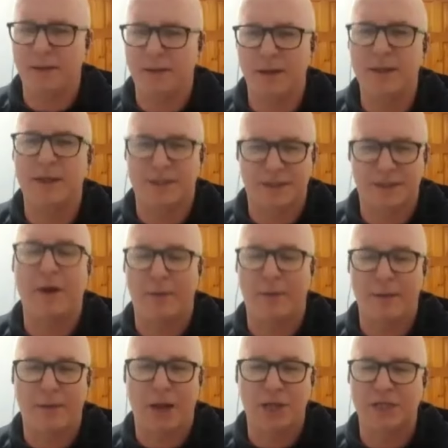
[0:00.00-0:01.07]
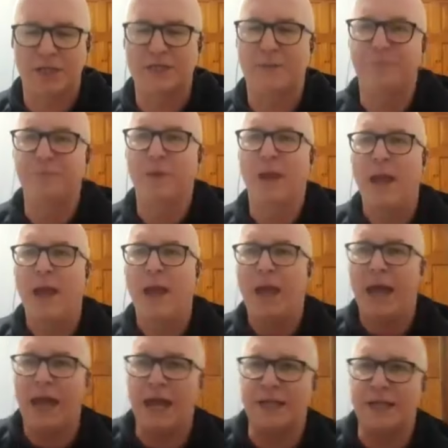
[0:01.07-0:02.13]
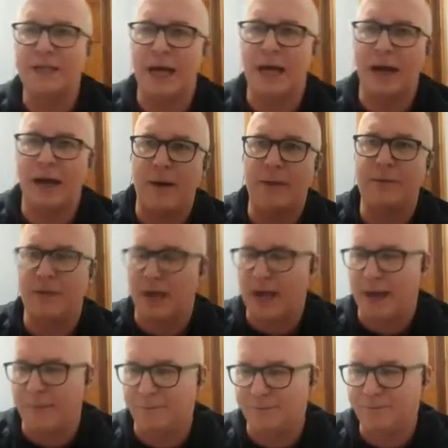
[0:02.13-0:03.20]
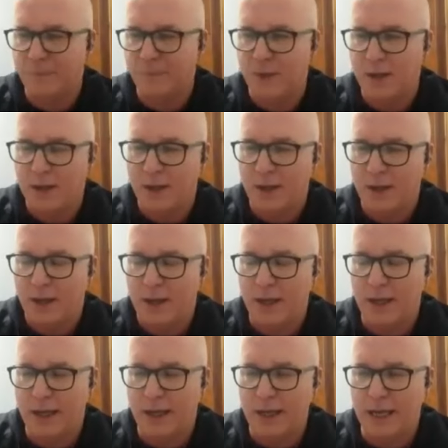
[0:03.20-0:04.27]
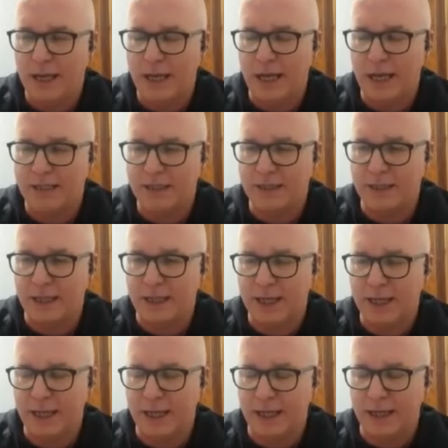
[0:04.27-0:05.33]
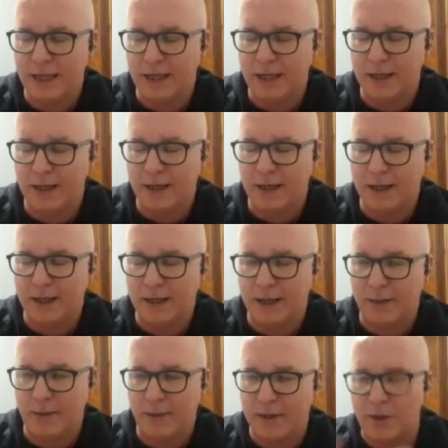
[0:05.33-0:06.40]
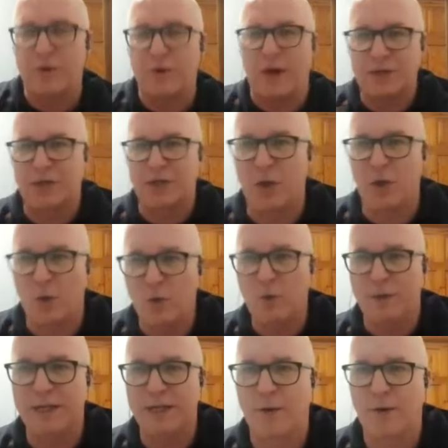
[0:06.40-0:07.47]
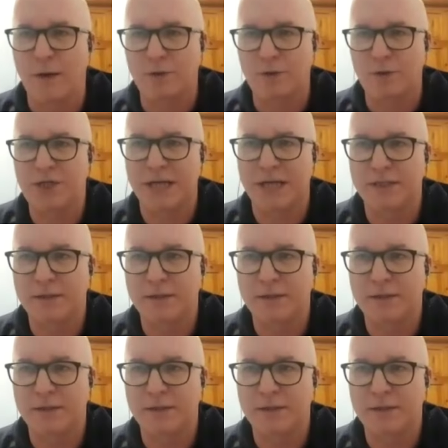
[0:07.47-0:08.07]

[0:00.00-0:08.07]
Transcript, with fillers: Is it? Yeah. Sorry, my apologies. It's uh, I was um, it, it, it the we don't actually know who's in or out yet.